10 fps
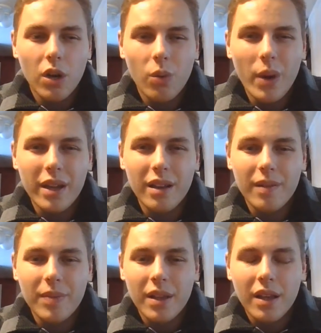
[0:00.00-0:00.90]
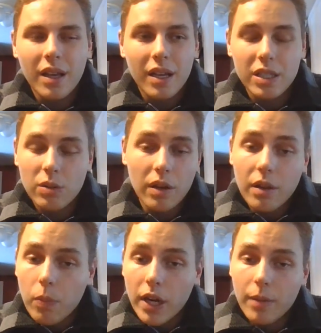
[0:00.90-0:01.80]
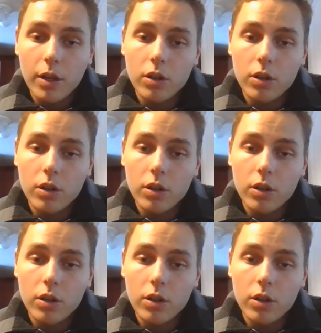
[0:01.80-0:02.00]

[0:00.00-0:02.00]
wait, because the point I made